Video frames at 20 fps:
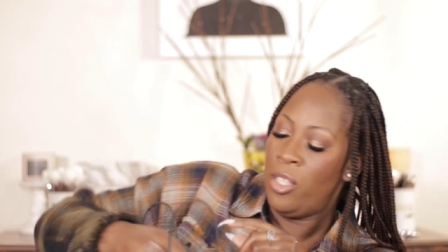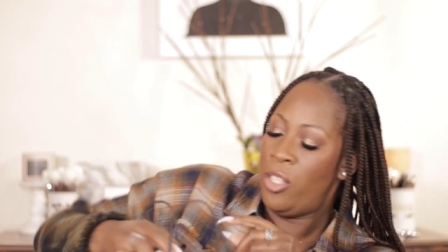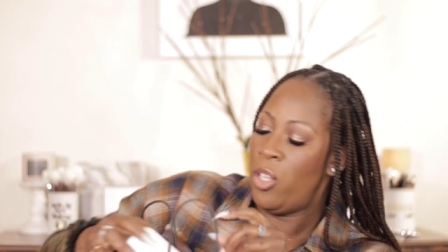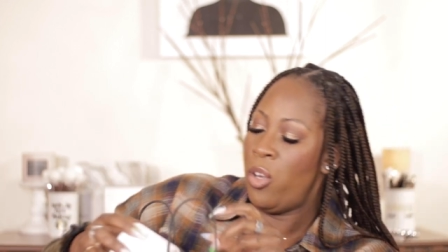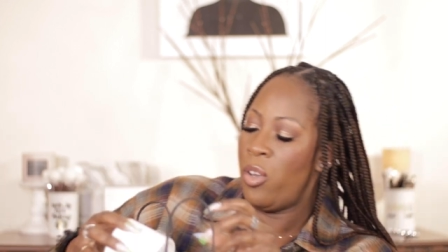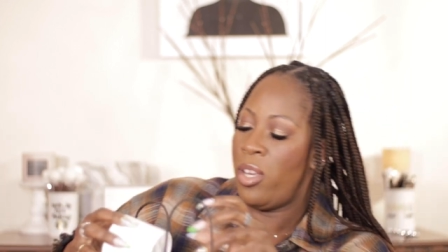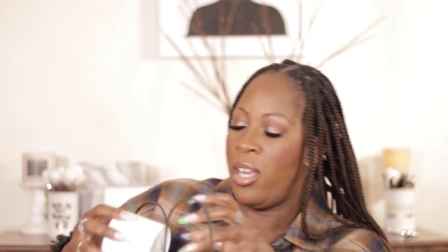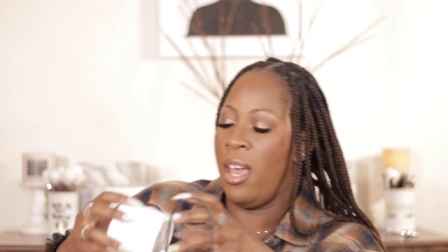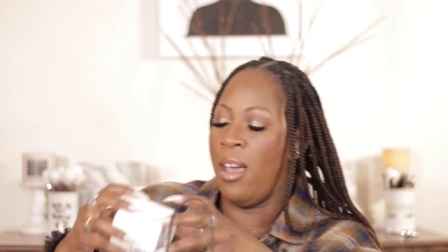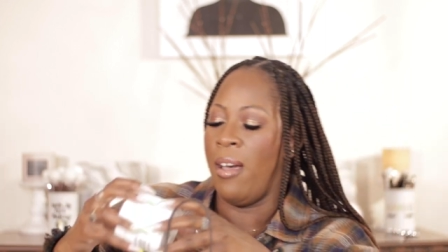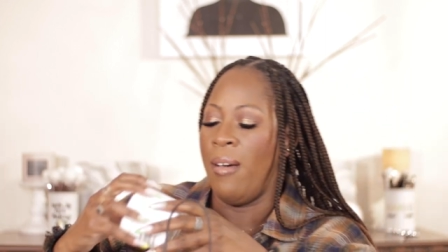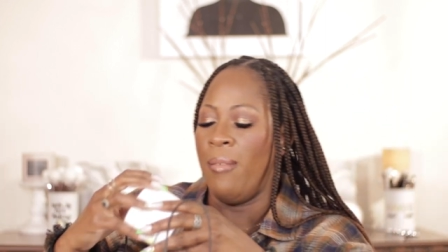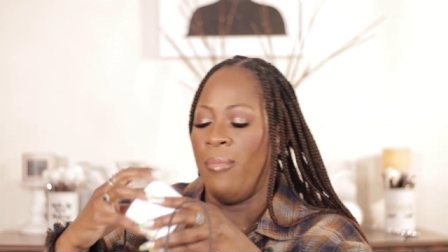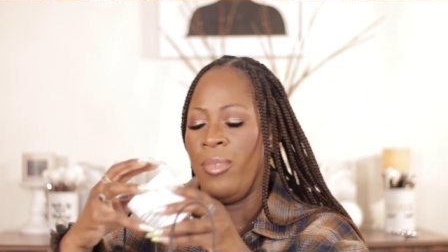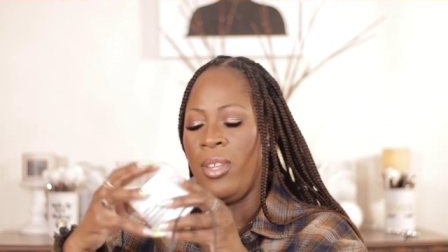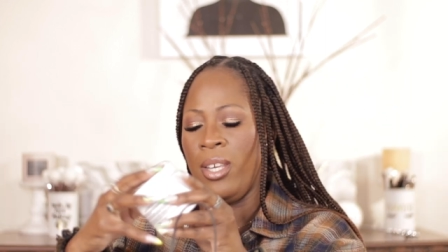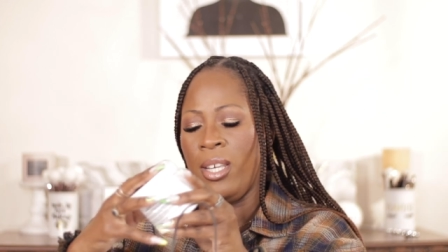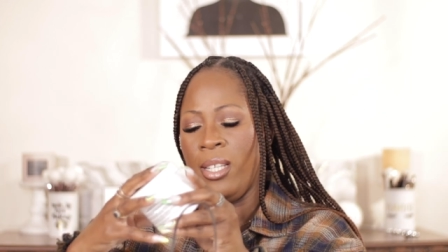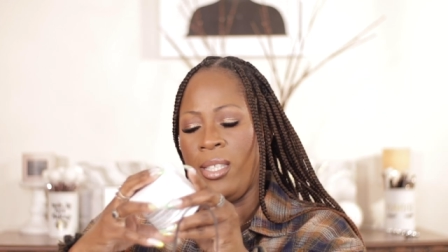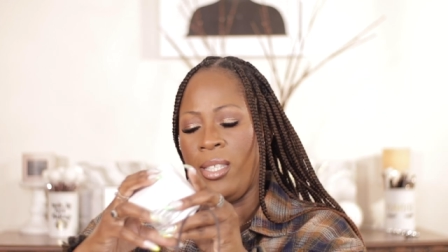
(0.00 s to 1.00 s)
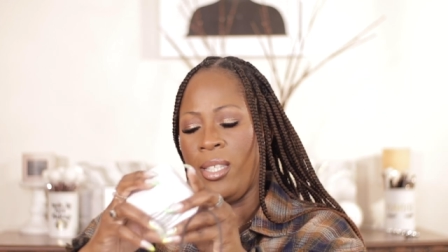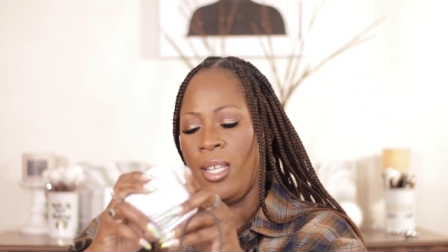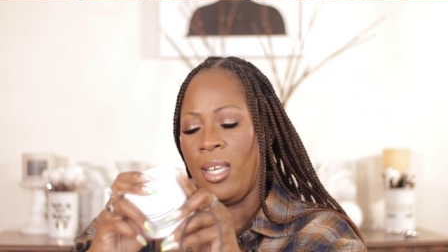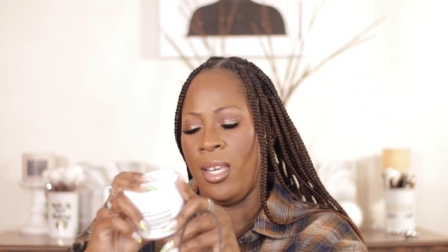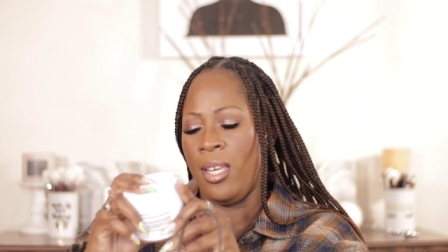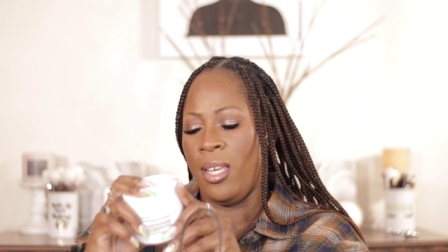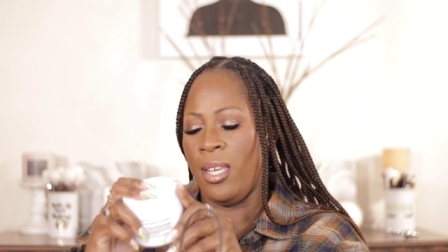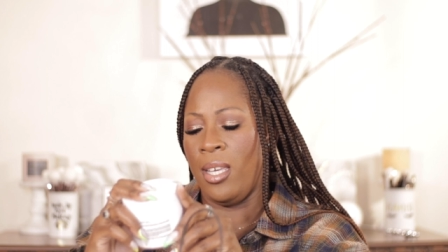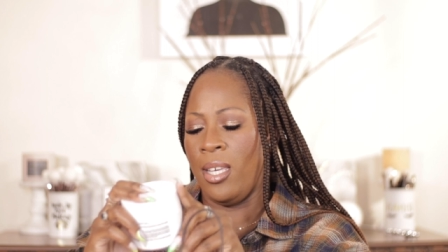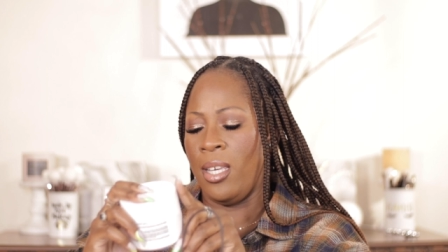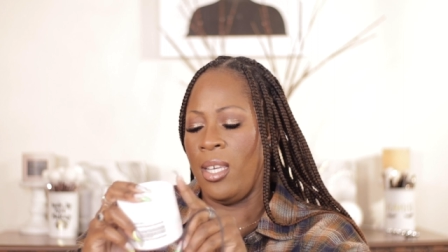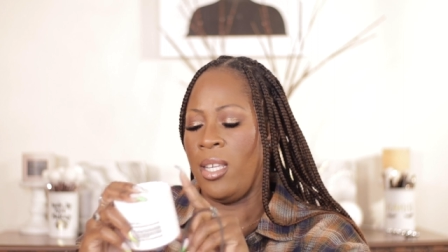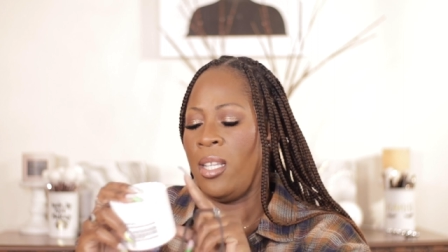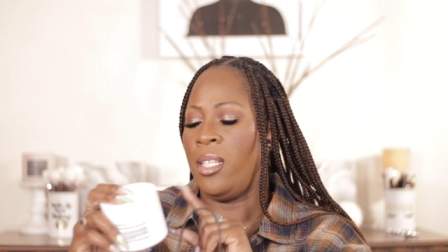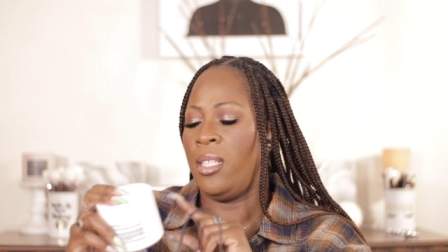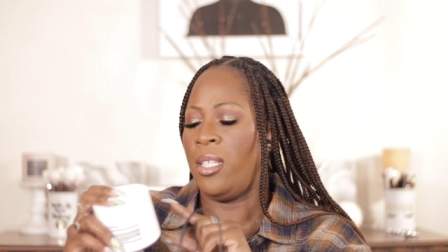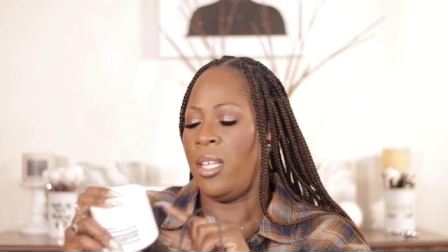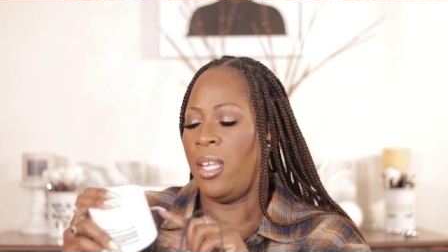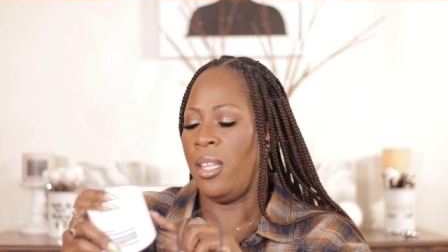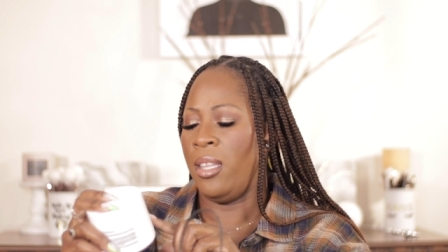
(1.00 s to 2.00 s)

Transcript: So yeah, this is